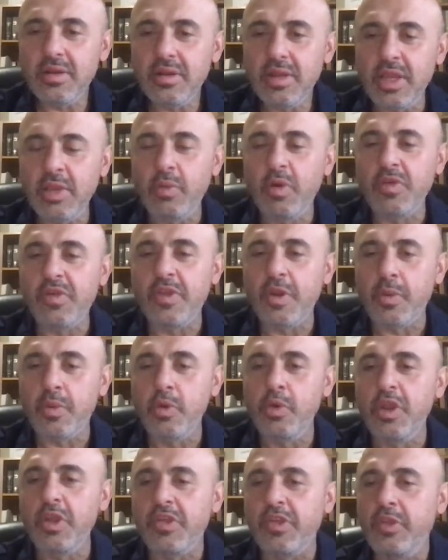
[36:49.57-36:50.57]
He was the
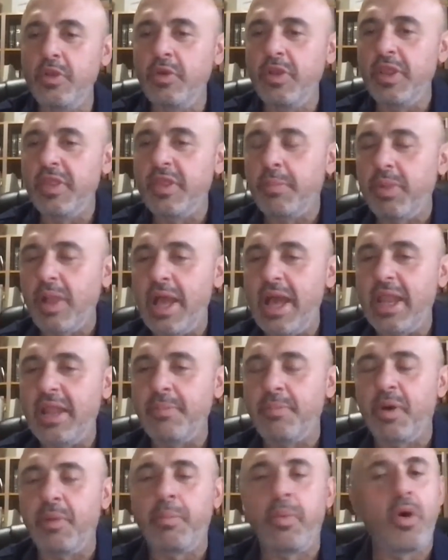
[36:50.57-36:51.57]
rudest dude in the
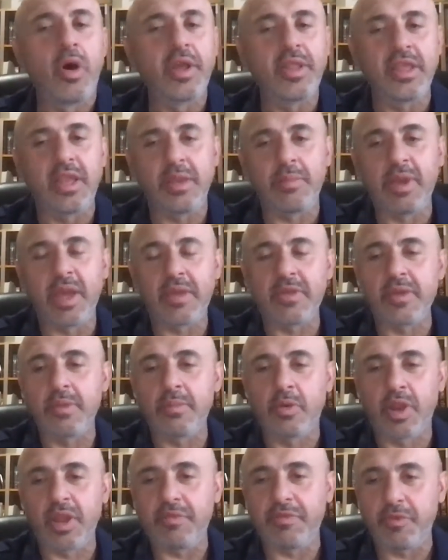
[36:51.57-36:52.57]
planet, but boy, did he make
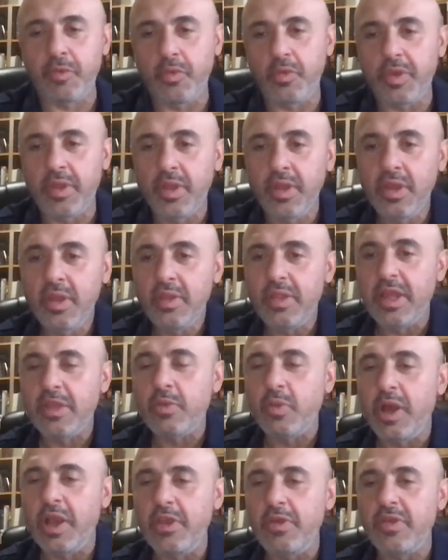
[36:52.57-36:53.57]
some great food.
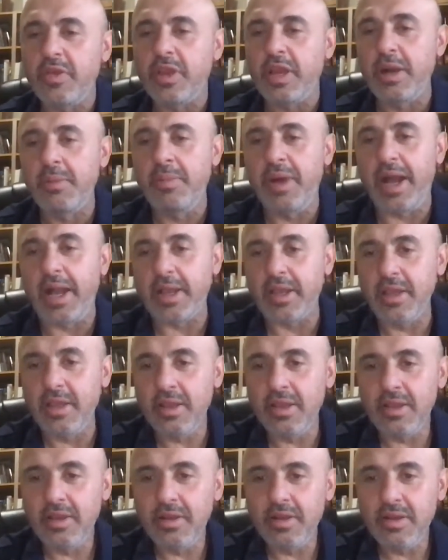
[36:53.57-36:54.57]
That's why I used to come back.
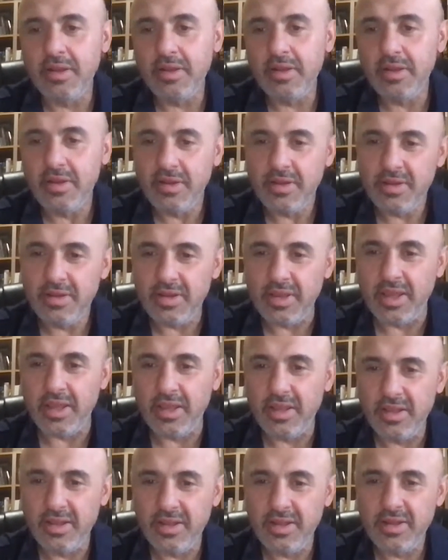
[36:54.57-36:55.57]

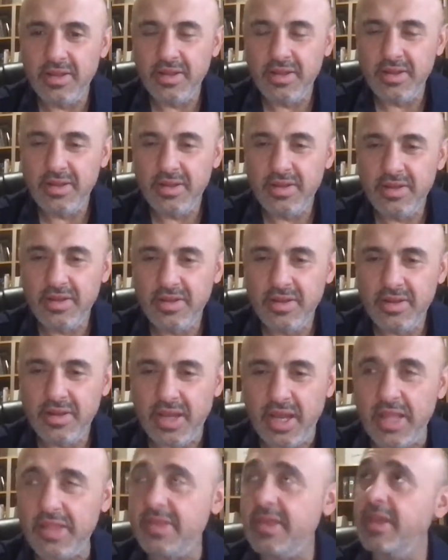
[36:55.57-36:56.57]
Yeah.
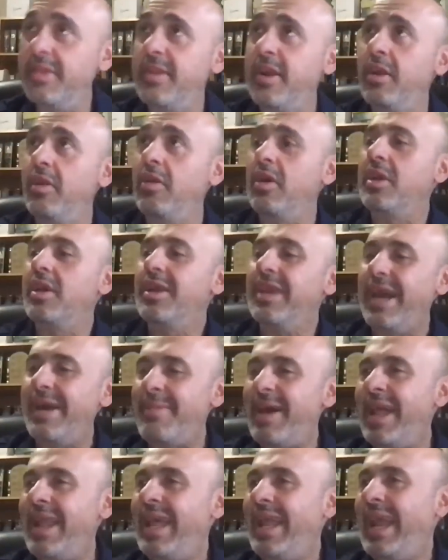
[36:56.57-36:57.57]
I'd sit there and look,
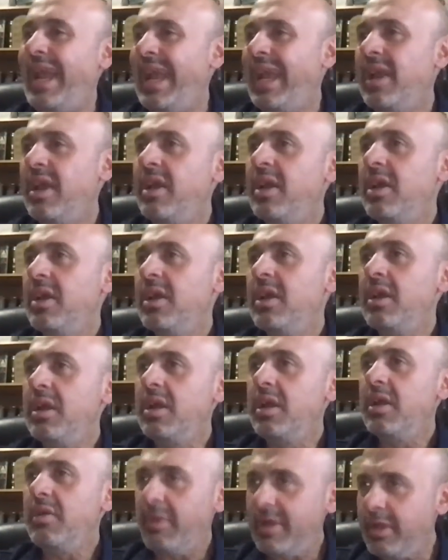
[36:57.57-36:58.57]
come on, Eddie.
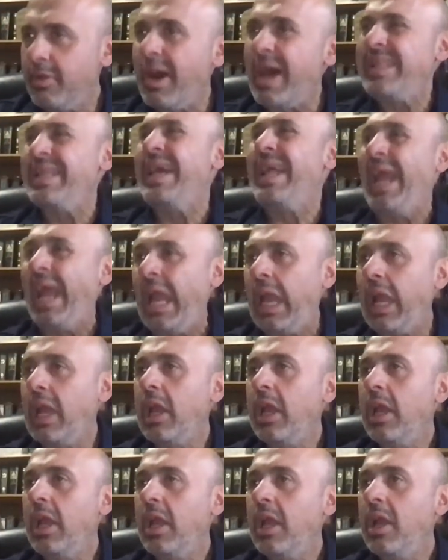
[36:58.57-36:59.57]
What do you want, Eddie?
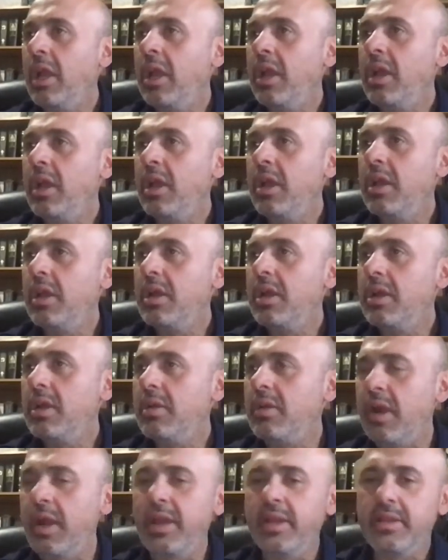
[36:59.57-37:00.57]

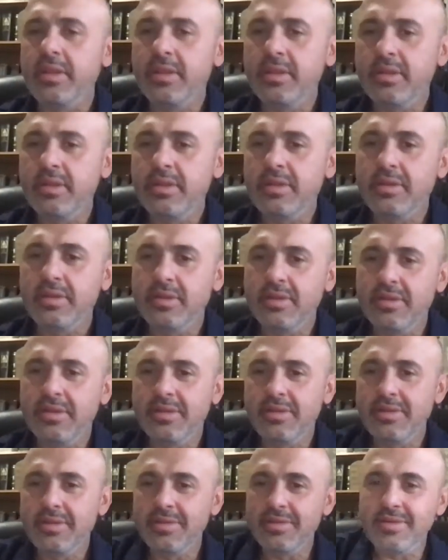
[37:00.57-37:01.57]
Right?
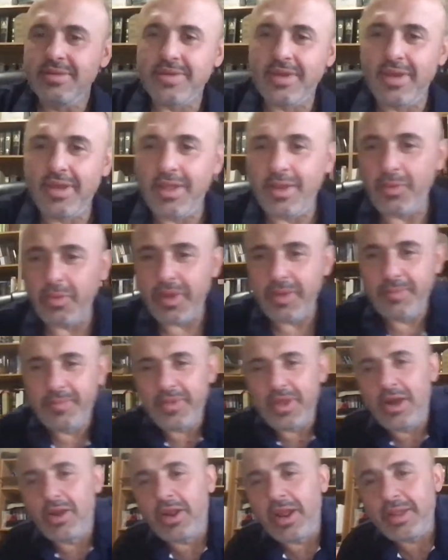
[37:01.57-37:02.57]
Okay, anyway.
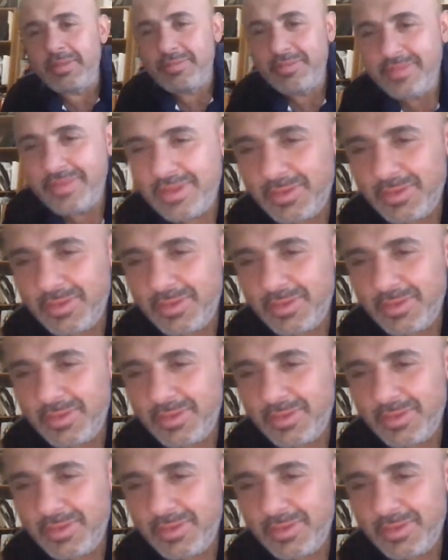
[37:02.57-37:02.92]
All right.